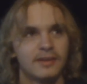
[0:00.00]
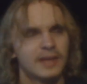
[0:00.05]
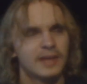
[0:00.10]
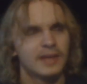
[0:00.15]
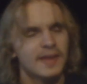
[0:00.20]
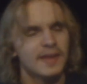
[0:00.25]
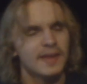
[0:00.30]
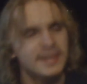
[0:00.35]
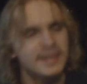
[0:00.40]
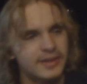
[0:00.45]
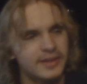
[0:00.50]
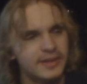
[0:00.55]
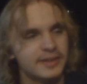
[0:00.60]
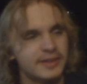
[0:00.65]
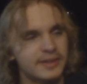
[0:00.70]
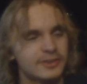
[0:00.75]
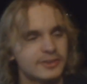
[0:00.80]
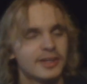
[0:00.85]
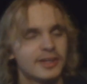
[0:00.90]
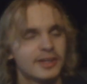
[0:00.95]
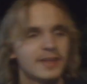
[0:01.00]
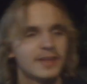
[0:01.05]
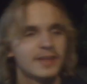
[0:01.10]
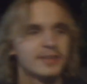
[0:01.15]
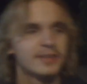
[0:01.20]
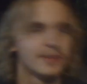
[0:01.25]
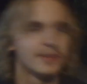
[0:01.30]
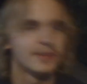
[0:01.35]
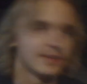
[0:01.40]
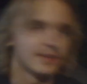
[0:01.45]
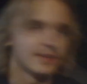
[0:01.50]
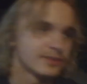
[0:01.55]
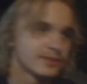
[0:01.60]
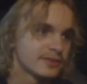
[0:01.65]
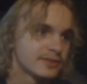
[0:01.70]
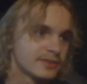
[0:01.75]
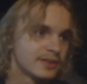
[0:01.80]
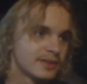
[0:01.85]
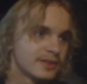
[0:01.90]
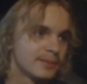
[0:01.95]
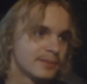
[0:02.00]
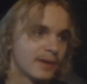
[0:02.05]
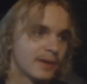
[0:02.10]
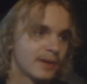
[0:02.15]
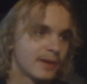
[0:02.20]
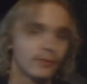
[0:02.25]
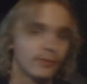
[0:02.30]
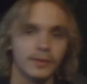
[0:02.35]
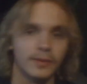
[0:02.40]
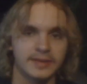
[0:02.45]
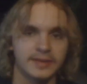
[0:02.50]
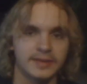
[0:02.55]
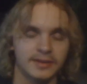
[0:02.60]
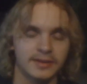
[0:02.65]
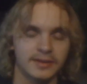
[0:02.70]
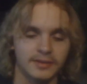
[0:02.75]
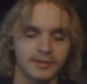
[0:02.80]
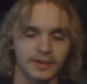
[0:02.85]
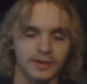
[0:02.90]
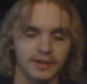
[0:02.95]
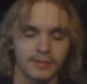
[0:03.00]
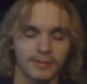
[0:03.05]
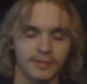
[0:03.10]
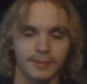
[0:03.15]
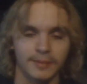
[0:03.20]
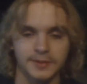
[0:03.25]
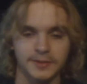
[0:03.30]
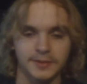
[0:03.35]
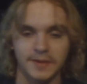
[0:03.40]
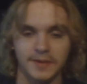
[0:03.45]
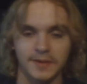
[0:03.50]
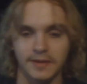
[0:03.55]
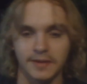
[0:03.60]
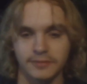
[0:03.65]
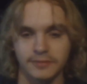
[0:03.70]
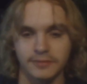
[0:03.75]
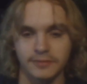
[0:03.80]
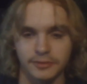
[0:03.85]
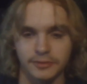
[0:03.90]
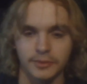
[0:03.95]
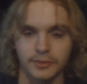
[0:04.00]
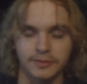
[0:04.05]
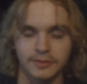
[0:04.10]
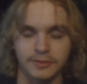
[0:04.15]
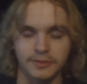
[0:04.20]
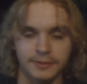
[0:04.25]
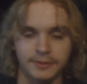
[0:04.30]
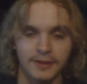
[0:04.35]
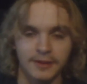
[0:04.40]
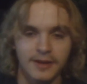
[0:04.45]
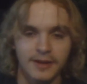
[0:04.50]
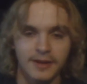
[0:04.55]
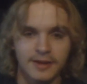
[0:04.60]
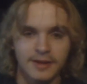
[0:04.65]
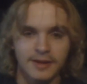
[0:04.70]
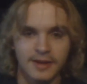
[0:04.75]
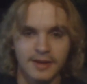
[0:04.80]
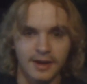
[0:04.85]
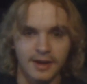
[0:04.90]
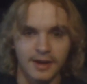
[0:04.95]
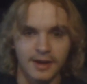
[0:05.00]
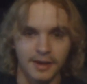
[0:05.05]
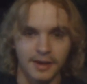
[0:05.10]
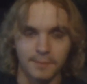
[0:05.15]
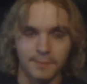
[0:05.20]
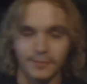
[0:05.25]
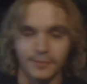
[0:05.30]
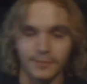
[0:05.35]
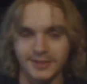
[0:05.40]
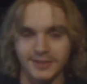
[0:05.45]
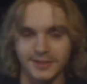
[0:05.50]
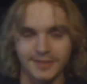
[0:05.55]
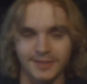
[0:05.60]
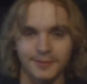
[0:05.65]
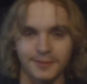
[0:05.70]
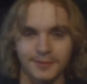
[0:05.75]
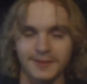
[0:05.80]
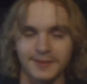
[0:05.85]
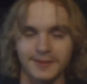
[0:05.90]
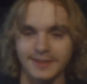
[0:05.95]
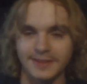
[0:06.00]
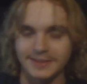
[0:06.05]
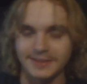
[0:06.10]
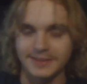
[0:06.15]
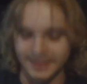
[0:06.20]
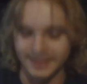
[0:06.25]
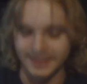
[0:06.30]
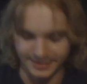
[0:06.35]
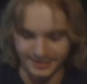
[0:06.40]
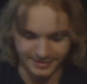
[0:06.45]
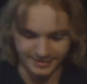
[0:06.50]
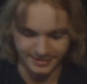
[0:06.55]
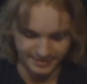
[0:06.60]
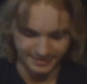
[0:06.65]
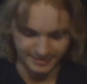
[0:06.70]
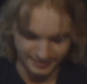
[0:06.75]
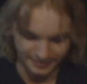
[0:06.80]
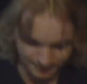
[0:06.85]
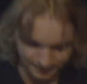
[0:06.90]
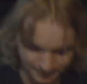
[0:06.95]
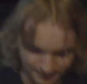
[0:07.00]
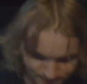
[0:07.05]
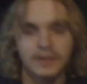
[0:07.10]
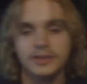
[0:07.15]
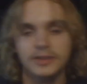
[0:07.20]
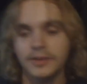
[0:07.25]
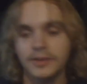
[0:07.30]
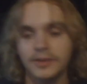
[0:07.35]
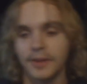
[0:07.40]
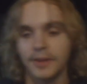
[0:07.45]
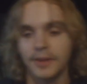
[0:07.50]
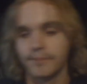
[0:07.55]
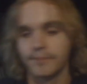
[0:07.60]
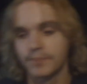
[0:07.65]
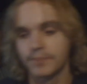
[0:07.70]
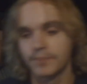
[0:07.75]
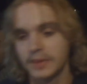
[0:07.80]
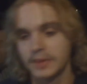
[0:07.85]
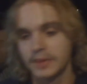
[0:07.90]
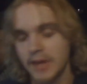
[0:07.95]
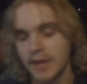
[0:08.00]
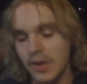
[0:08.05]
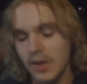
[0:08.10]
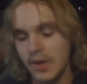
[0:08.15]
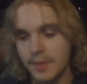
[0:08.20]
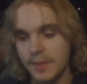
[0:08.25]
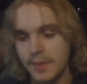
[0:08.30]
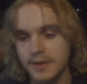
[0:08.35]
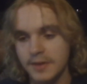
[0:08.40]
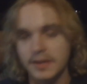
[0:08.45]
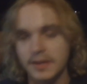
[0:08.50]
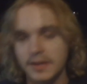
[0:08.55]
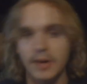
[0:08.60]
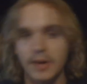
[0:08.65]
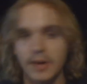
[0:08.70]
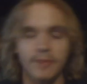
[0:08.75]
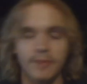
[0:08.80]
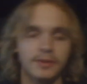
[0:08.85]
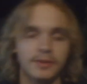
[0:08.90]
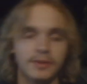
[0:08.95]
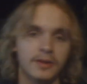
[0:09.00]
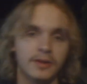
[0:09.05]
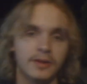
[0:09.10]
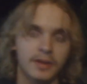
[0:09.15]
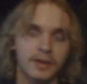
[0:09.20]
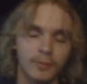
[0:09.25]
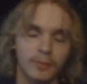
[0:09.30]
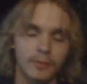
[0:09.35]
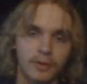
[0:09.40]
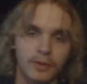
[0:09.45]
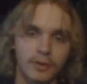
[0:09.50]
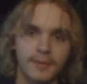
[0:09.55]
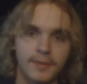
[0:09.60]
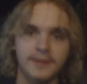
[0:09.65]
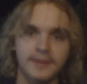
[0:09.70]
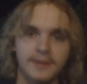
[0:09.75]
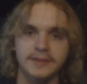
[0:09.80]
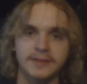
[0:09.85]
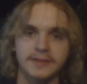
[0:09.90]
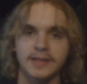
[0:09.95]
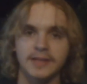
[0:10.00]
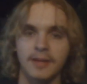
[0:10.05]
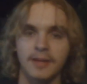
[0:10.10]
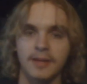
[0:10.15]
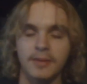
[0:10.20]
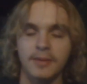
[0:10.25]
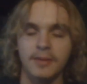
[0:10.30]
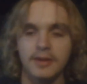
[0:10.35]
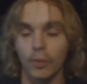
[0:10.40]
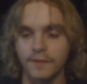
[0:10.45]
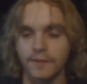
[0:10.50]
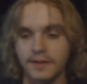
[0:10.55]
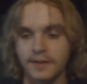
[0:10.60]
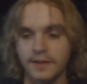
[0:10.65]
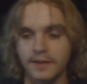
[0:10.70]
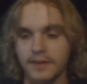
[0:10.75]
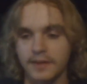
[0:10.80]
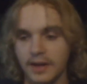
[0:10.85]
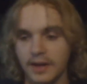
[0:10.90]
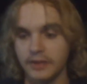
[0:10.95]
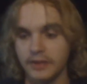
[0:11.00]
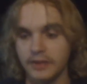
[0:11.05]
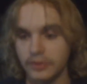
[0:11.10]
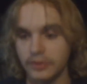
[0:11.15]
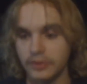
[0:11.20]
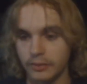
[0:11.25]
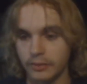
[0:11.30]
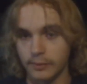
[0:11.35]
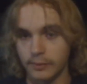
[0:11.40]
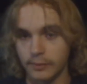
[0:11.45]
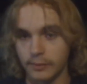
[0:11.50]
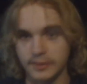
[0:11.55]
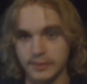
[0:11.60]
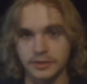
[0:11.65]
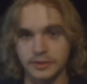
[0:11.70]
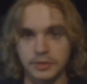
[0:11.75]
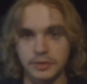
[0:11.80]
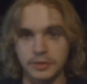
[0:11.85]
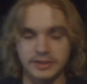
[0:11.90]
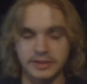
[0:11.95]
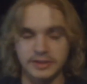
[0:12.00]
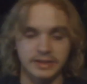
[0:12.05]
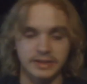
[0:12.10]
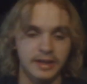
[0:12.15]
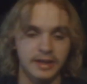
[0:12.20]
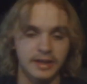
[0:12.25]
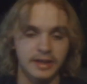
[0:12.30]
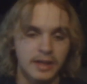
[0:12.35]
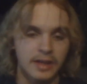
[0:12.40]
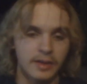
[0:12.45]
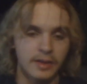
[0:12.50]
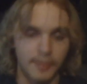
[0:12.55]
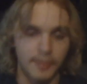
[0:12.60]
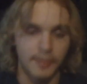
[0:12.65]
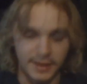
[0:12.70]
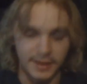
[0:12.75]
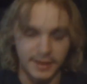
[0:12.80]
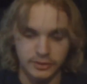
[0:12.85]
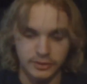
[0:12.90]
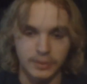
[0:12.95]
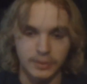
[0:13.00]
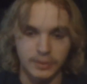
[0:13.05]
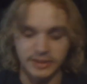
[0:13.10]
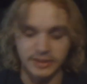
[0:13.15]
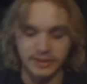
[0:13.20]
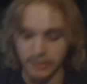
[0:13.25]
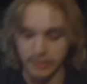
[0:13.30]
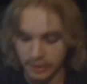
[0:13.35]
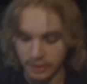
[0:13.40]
yeah, they're Turkish. I've always liked doner kebabs, so I think I've just always been Muslim on the inside, you know. And so yeah, now I'm here. Now I've been learning more about Islam. One thing that I always known is that the best way to